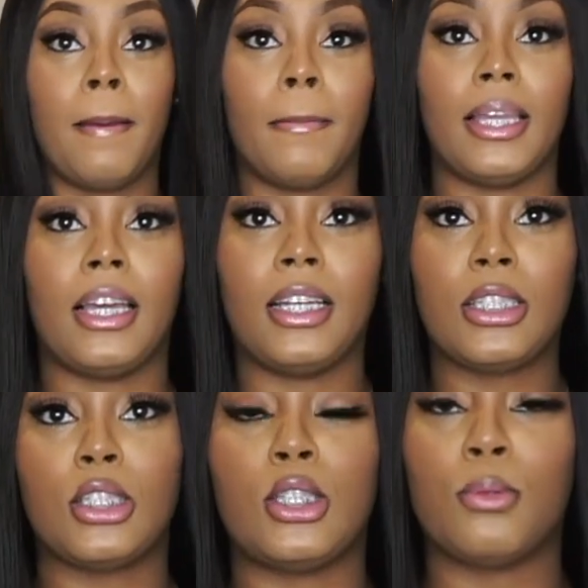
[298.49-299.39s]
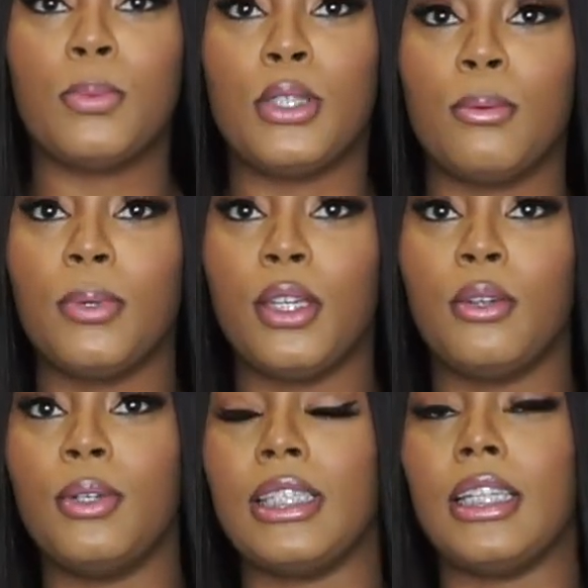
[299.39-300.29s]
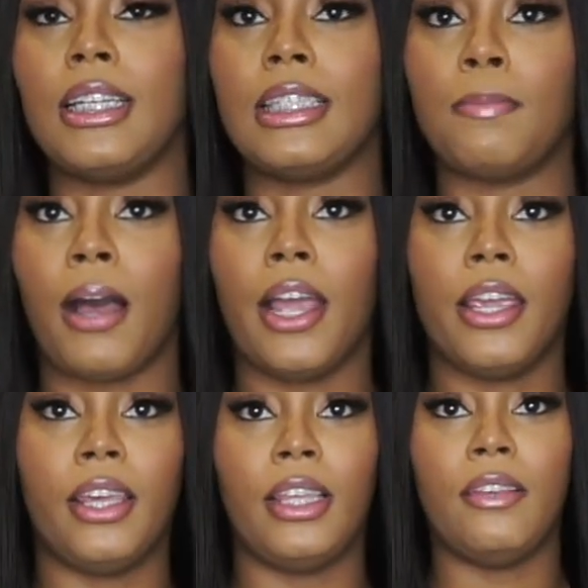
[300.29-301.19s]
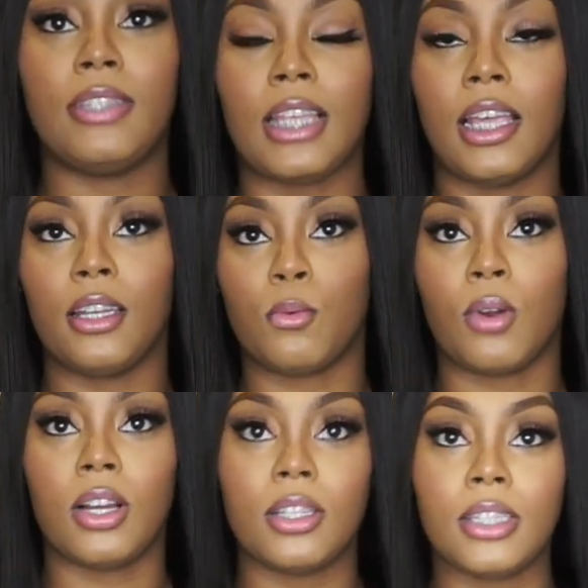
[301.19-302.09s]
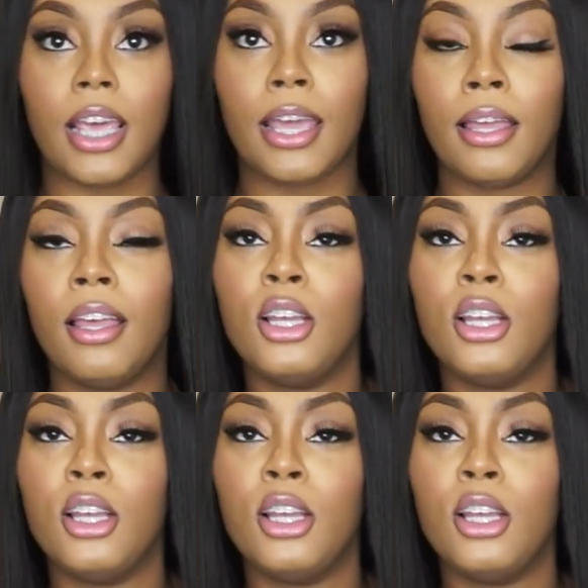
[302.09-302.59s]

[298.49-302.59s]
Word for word: But yeah, this is super, super cute. It's an inspired Yves Saint Laurent tape